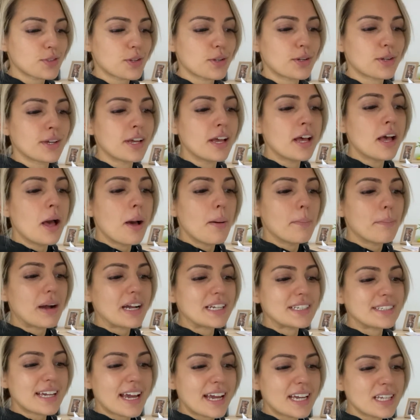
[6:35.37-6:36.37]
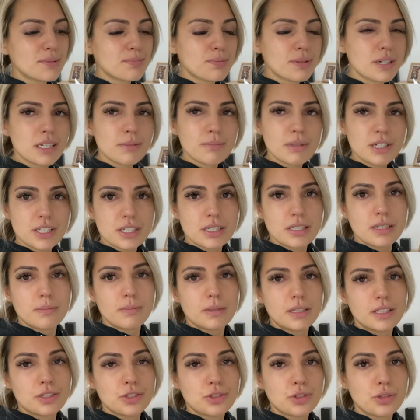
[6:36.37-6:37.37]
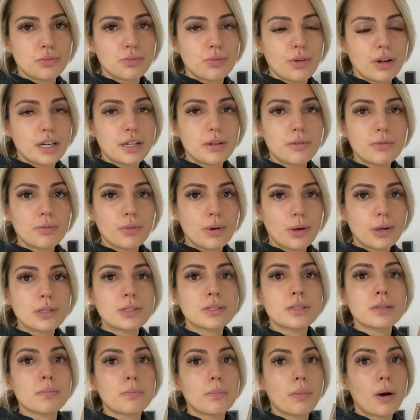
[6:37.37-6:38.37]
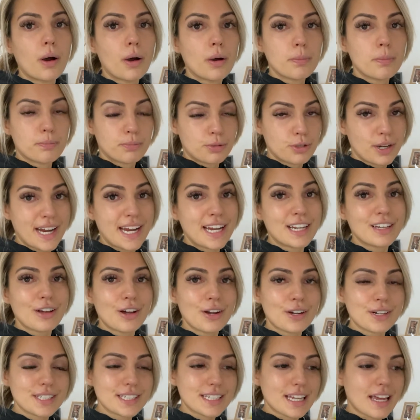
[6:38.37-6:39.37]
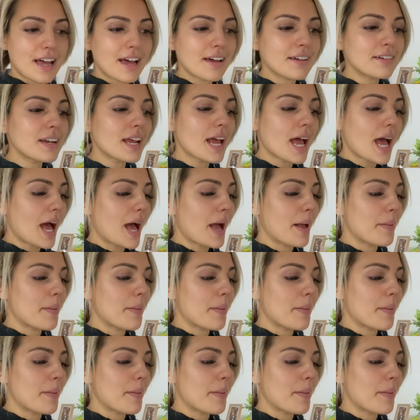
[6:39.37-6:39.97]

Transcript: So my day is pretty much similar to what it was pre-lockdown,